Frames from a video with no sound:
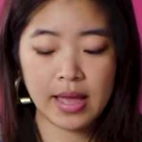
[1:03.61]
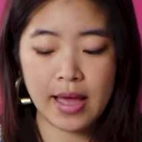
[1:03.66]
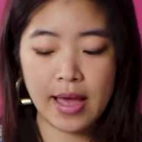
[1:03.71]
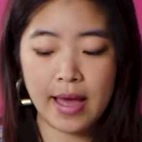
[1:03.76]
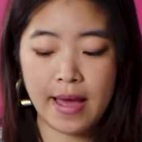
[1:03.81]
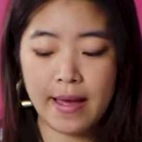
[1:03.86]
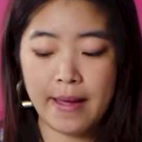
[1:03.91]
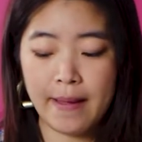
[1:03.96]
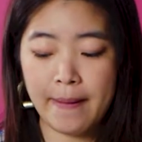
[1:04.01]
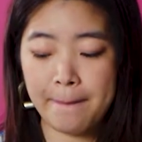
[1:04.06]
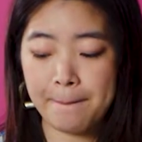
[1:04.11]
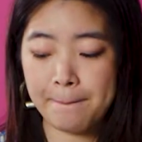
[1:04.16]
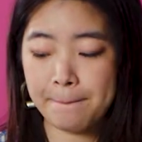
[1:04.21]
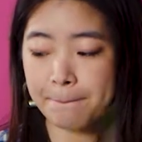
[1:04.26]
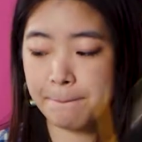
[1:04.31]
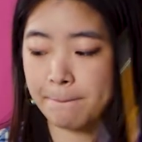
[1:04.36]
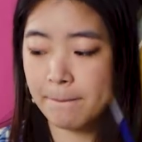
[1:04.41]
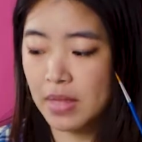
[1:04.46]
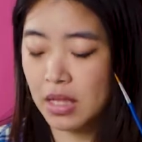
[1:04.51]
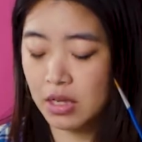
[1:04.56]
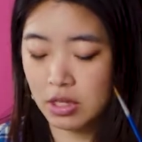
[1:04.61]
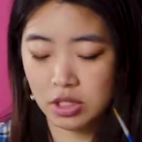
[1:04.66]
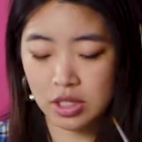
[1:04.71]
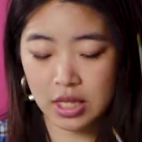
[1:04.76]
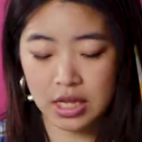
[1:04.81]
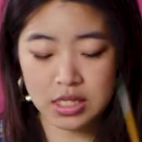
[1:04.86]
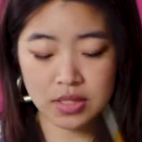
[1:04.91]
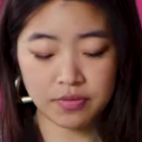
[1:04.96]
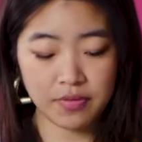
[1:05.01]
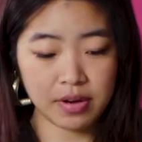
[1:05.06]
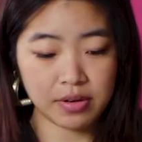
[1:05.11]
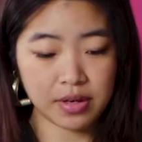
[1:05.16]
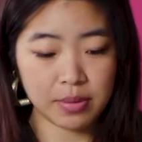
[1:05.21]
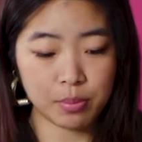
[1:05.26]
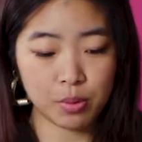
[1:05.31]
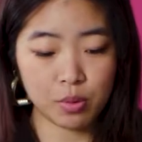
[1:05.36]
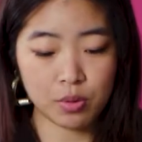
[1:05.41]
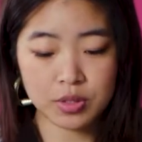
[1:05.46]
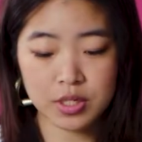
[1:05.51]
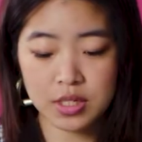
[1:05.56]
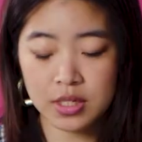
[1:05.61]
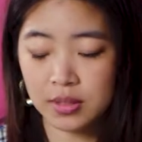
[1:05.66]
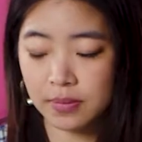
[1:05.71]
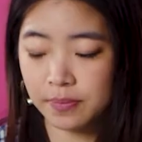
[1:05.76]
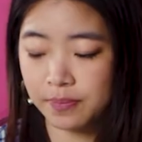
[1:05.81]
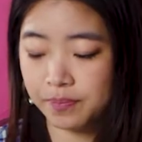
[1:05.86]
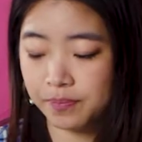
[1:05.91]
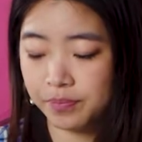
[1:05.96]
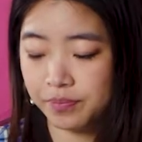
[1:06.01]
So that's very important.